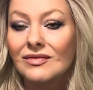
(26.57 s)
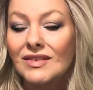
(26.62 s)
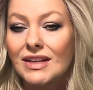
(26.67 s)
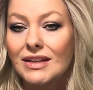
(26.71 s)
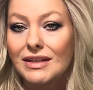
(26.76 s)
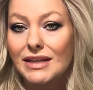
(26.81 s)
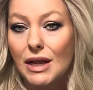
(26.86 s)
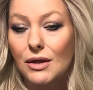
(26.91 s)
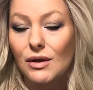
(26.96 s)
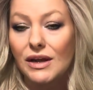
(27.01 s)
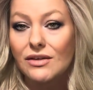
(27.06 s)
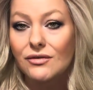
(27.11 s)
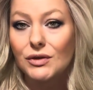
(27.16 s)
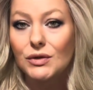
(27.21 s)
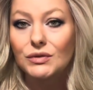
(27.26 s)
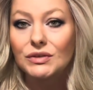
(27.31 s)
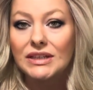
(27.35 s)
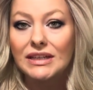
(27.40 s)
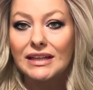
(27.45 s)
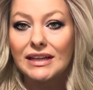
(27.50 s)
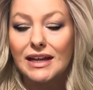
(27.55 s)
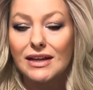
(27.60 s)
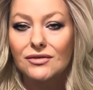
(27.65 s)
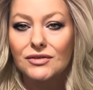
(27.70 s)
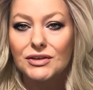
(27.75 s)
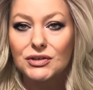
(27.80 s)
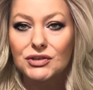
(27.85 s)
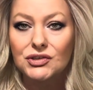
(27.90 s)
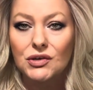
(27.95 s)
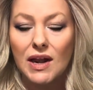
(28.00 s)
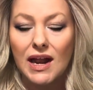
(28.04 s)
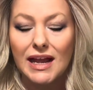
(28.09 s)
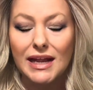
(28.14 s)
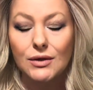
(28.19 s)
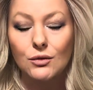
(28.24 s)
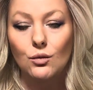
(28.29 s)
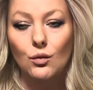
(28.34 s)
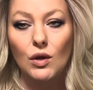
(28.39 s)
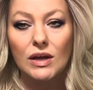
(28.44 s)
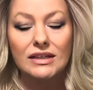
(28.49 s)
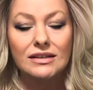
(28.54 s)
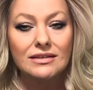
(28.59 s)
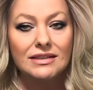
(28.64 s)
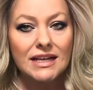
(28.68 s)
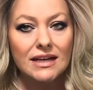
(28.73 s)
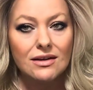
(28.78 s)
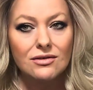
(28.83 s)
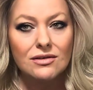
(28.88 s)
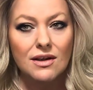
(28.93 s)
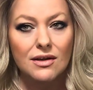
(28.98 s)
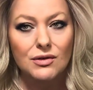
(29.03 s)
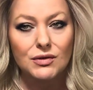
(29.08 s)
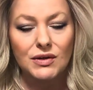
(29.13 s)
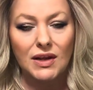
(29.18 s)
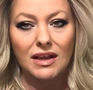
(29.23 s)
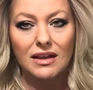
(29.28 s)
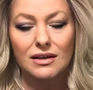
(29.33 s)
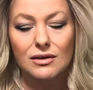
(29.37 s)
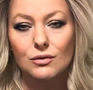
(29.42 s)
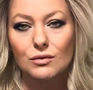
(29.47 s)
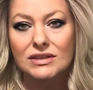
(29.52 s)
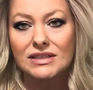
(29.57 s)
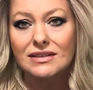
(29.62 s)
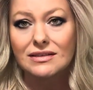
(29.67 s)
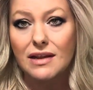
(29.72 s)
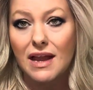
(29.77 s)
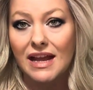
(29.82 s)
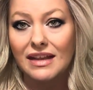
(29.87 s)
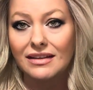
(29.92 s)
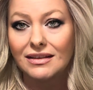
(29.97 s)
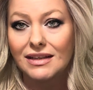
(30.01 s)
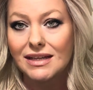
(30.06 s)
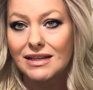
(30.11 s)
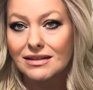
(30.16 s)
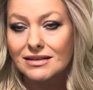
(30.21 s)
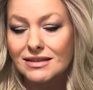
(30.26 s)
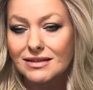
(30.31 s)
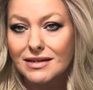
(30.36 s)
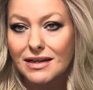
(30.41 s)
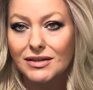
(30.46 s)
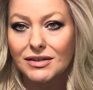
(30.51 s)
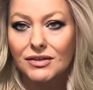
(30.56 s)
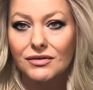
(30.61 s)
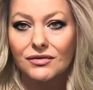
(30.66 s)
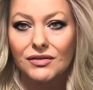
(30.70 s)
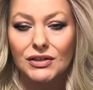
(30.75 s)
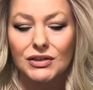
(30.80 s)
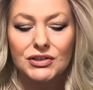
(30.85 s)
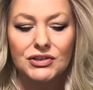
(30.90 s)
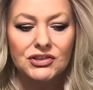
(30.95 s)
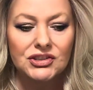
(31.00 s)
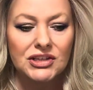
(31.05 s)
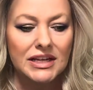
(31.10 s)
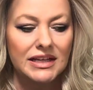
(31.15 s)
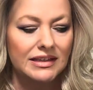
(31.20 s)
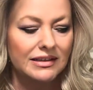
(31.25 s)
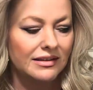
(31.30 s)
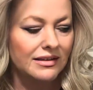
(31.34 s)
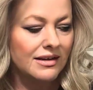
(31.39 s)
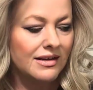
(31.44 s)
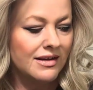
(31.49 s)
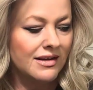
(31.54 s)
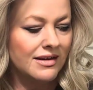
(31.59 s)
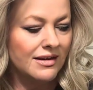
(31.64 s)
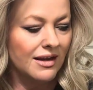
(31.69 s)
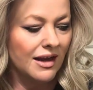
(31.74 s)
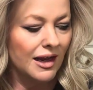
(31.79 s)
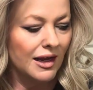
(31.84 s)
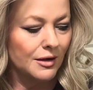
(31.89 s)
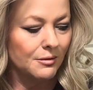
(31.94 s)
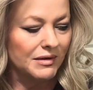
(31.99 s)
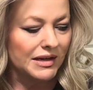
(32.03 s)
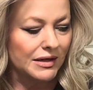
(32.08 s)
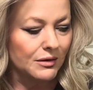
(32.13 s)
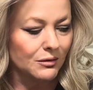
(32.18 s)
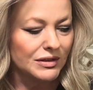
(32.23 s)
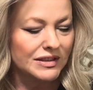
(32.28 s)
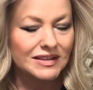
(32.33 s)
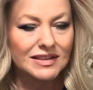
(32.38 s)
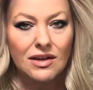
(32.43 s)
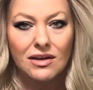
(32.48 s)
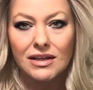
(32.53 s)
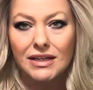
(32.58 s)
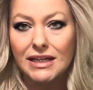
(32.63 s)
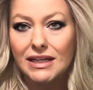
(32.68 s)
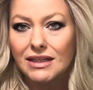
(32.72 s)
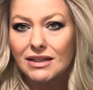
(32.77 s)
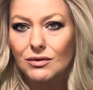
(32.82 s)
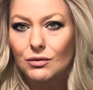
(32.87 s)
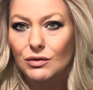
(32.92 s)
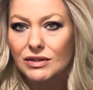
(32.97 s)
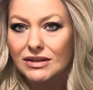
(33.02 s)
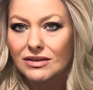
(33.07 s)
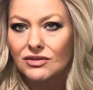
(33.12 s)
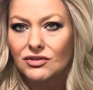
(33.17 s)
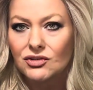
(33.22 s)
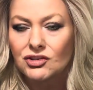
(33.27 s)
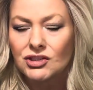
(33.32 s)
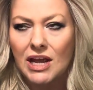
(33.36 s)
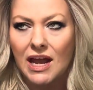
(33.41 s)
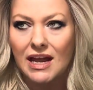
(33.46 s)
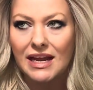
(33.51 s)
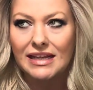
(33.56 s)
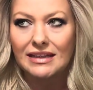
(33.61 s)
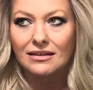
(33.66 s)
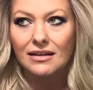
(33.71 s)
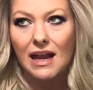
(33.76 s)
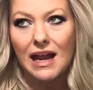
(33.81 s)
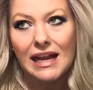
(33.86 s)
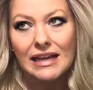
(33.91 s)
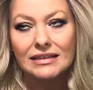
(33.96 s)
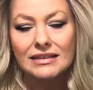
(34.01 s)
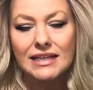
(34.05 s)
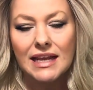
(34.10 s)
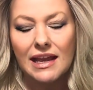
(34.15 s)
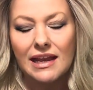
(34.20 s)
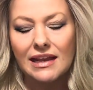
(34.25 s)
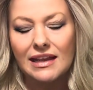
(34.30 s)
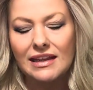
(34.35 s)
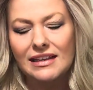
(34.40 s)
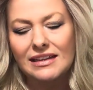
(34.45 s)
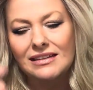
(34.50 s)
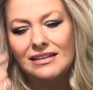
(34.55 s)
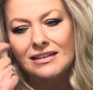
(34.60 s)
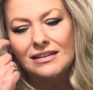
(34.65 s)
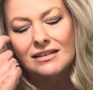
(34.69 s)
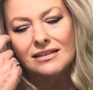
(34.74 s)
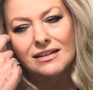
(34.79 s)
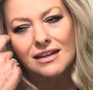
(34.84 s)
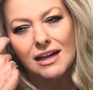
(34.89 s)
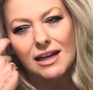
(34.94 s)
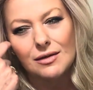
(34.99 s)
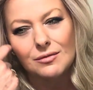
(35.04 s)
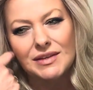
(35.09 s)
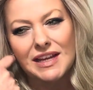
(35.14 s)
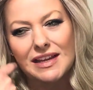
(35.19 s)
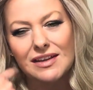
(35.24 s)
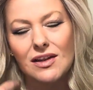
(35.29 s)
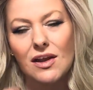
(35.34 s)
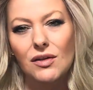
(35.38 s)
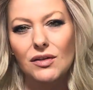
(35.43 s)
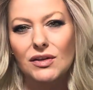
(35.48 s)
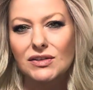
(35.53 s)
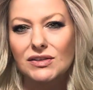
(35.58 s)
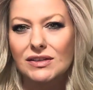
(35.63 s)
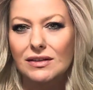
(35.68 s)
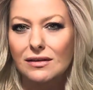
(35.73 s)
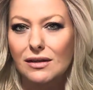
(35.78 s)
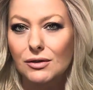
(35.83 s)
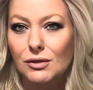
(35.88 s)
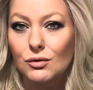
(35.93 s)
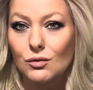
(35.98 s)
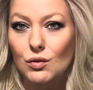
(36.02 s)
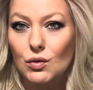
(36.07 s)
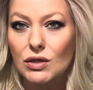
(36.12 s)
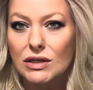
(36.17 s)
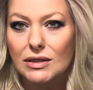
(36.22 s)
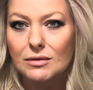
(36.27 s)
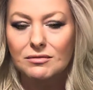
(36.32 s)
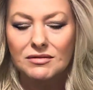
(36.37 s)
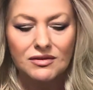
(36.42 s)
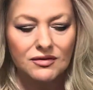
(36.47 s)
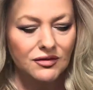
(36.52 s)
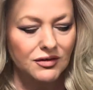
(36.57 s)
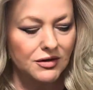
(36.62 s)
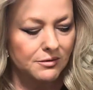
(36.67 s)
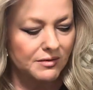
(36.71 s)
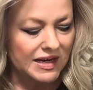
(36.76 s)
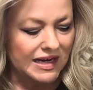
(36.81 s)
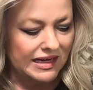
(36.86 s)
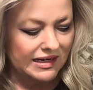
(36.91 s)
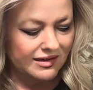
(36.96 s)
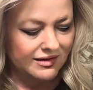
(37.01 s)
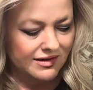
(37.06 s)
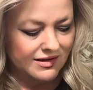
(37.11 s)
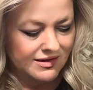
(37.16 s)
Now, I've only ever tried one Dalgona. It was not the extended version, and it was honey with chai latte. That color's a little warm for me.